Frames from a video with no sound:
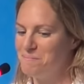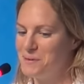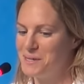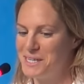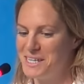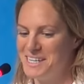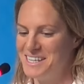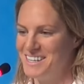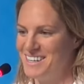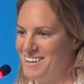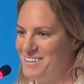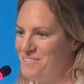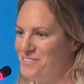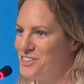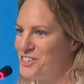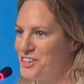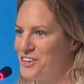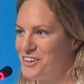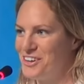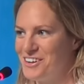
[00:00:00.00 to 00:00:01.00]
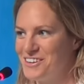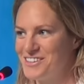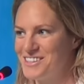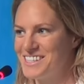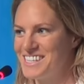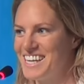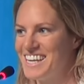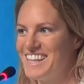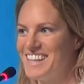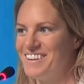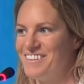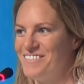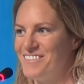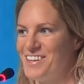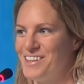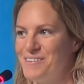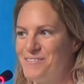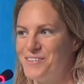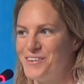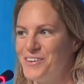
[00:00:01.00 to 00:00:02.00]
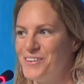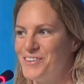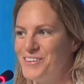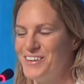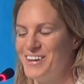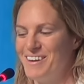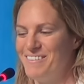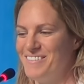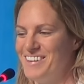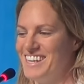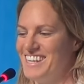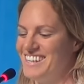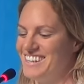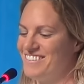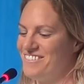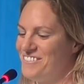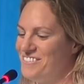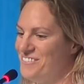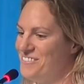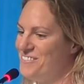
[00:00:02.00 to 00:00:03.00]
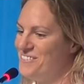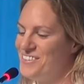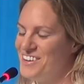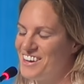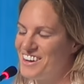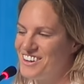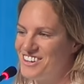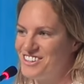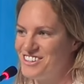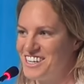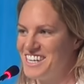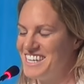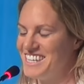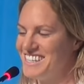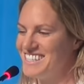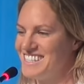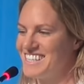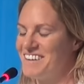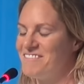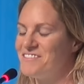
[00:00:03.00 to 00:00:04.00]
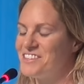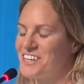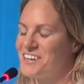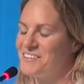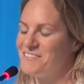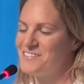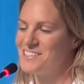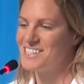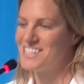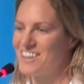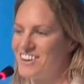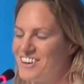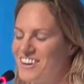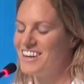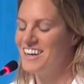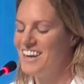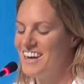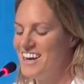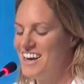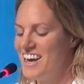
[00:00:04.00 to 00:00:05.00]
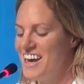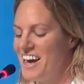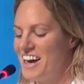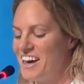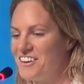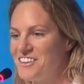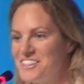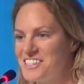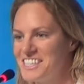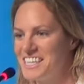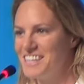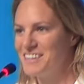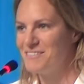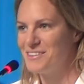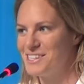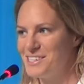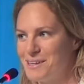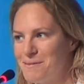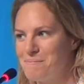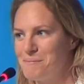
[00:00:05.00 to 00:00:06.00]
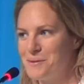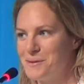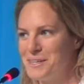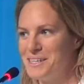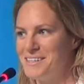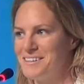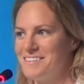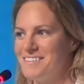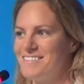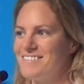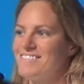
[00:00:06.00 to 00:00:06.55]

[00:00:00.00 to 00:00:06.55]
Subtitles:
but I'm sure I'll see them at the pool. I mean, we got to train at the same time, so I'll see them at some point.